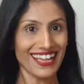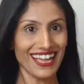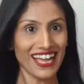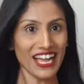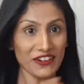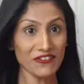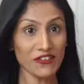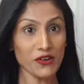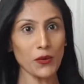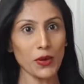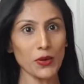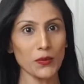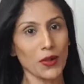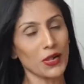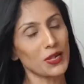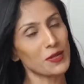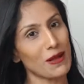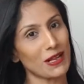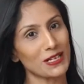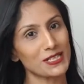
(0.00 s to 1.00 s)
Hi everyone,
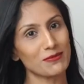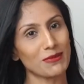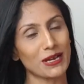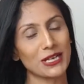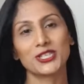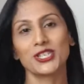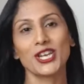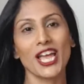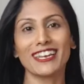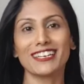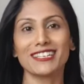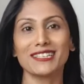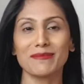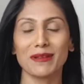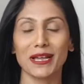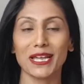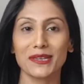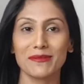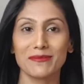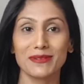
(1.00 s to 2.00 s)
welcome back to my channel.
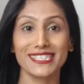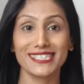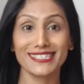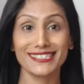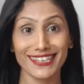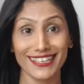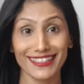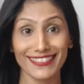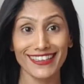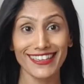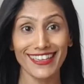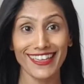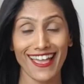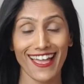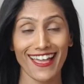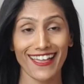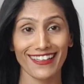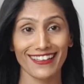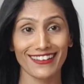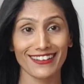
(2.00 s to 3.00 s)
My name is Nidhi
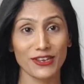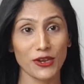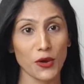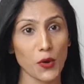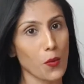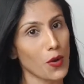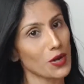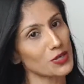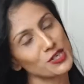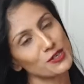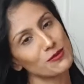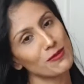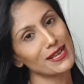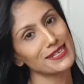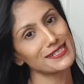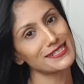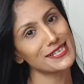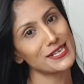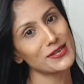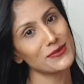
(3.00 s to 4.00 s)
and you're watching my
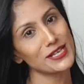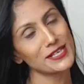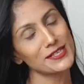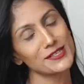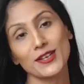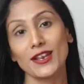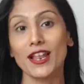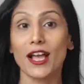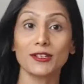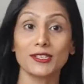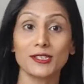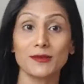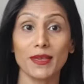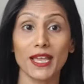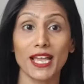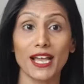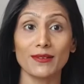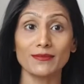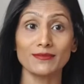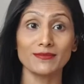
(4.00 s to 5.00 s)
series on how to
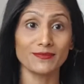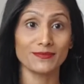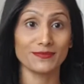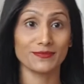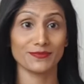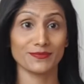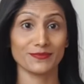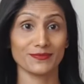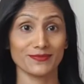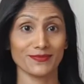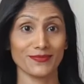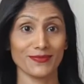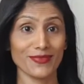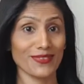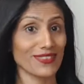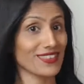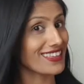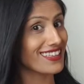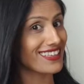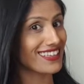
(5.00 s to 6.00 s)
become
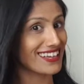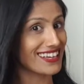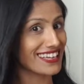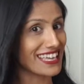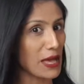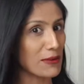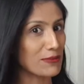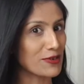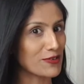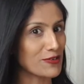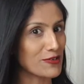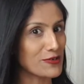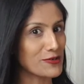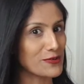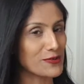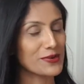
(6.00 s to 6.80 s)
a cabin crew.